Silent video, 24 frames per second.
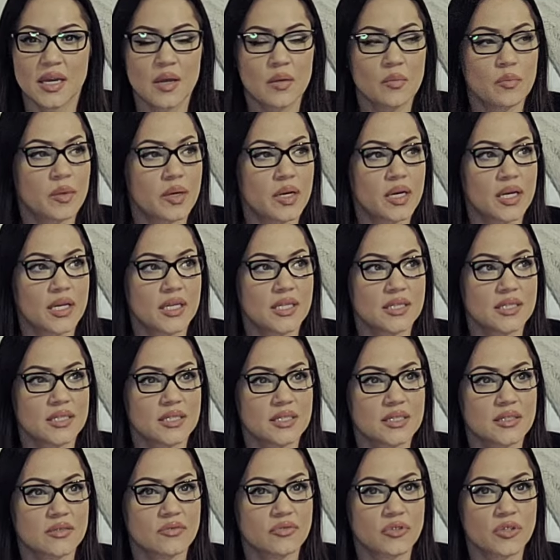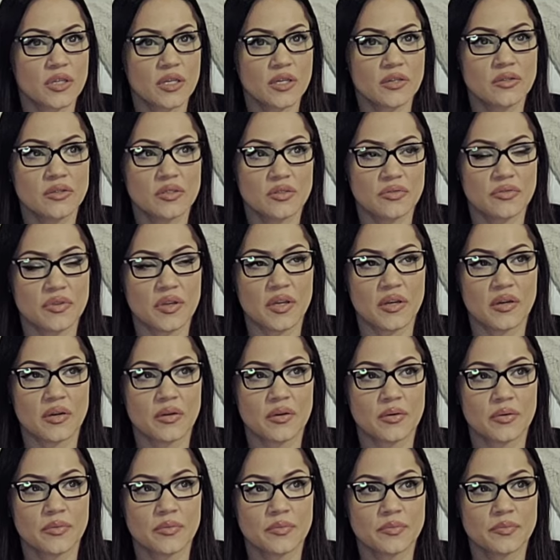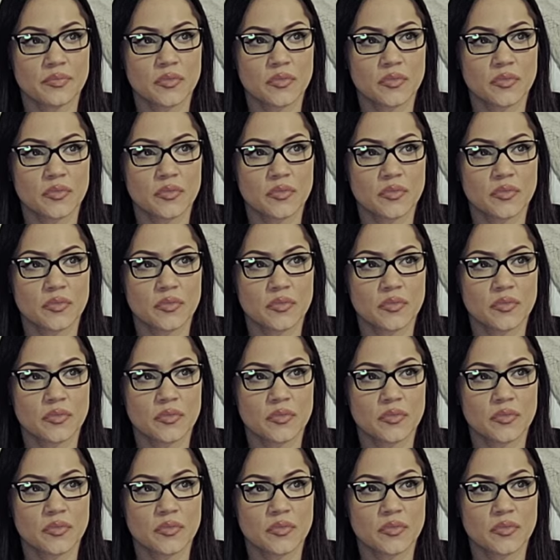But for those of you,